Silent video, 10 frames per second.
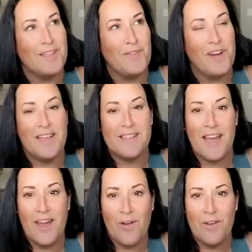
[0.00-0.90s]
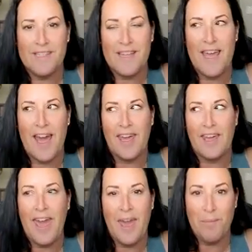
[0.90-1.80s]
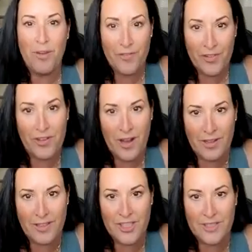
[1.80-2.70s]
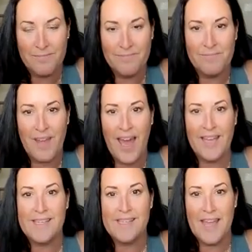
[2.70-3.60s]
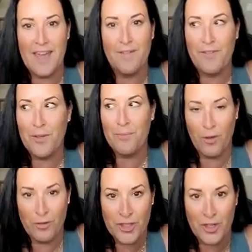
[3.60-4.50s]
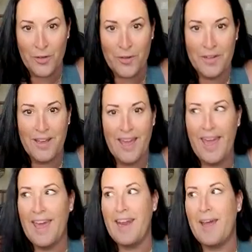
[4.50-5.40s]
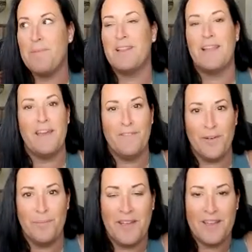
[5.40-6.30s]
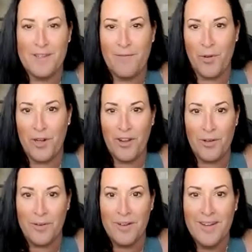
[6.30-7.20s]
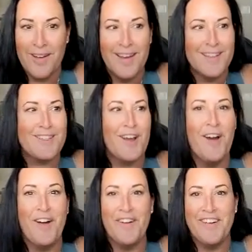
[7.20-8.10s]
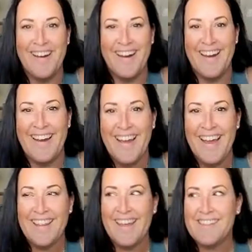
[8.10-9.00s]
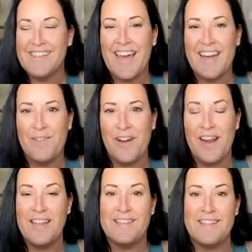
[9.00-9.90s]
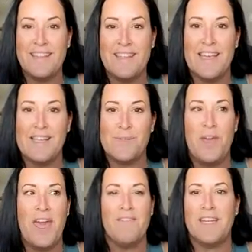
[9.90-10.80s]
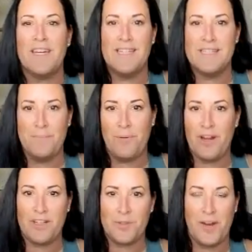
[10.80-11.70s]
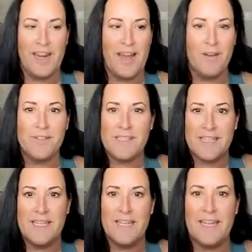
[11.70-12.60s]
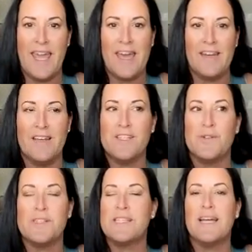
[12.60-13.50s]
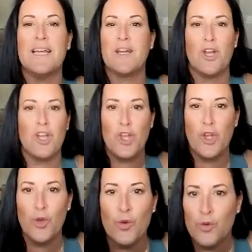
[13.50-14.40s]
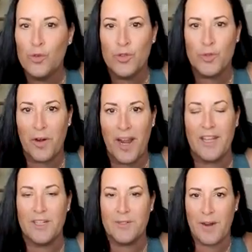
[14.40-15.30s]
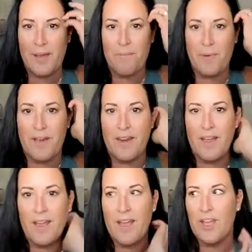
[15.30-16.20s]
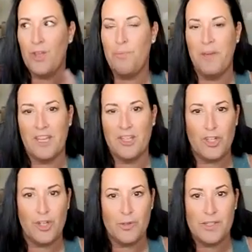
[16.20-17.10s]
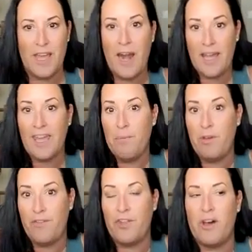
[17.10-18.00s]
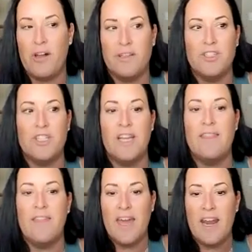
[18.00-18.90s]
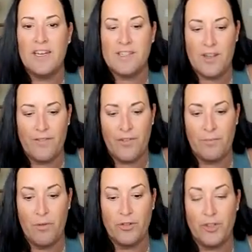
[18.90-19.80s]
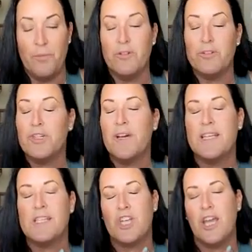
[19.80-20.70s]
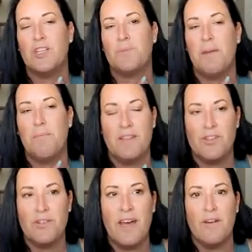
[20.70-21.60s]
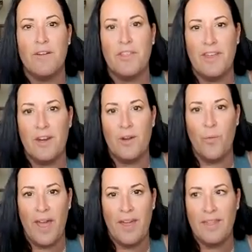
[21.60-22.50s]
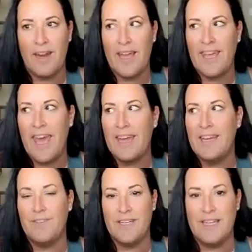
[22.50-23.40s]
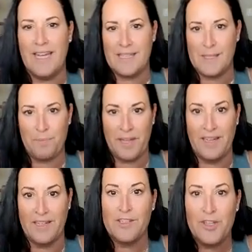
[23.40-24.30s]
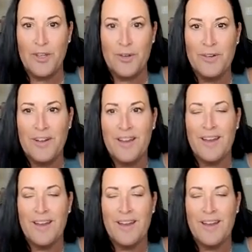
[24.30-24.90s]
it's funny because I always say I came here for the collagen, I stay for the mojo, and I'm a lifer because of Renew. So that's kind of where, and see, the thing is, we have like 19 products right now, 16 in Canada. So it's not like a huge range, right? But you pick and choose. And I came here for the collagen, and then I discovered Mojo. Mojo has changed my mental health in a way that I can't even explain it to you.